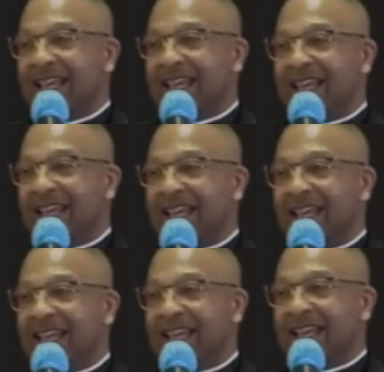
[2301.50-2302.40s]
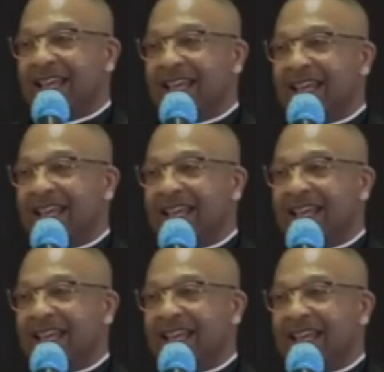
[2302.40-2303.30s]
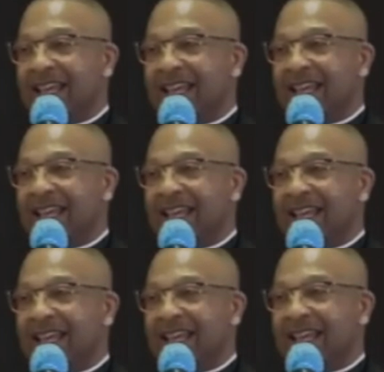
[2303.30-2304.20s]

No one is speaking in this clip.